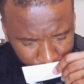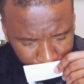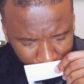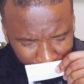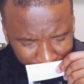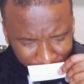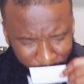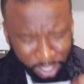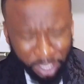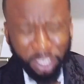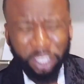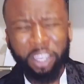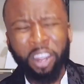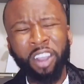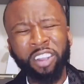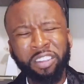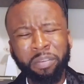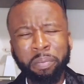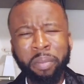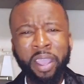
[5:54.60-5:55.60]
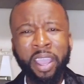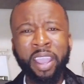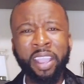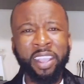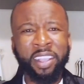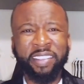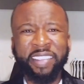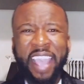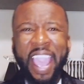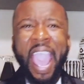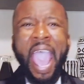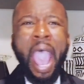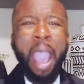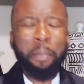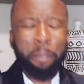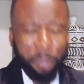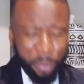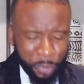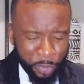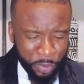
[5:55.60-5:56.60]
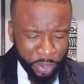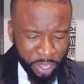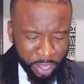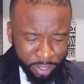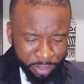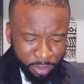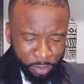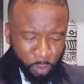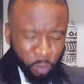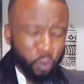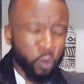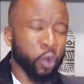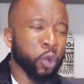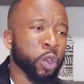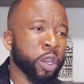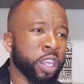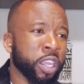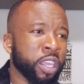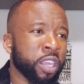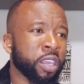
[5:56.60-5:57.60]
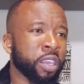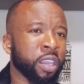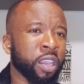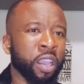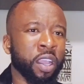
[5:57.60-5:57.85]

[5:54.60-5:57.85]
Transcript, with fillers: I think nutmeg, is ambery, it's woody,